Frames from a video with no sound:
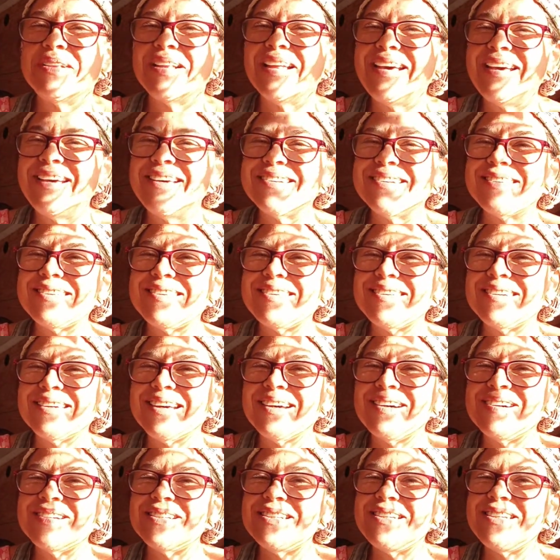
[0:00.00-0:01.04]
place to
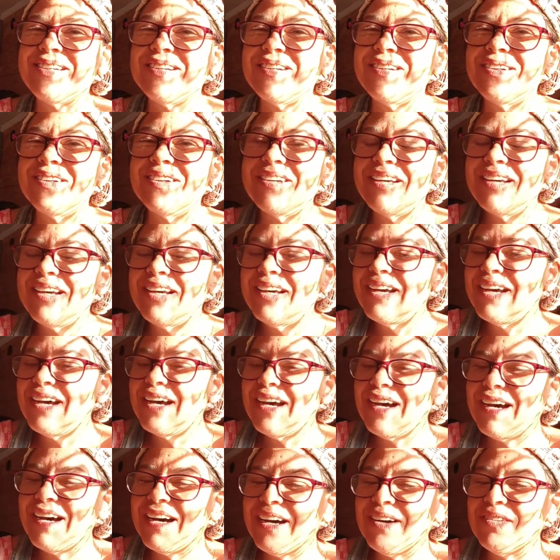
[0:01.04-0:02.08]
go to,
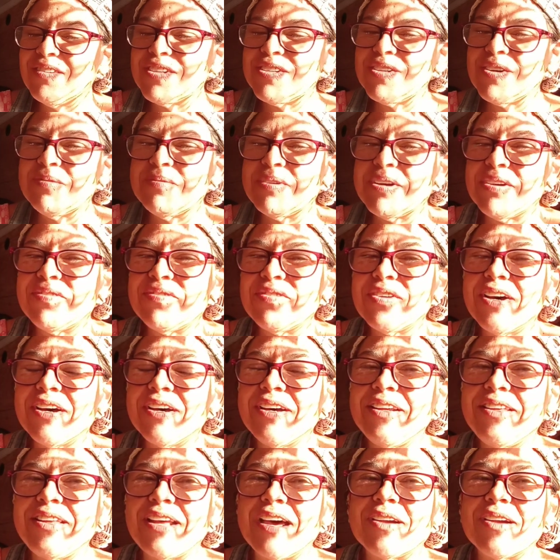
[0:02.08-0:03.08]
uh, which will be fun.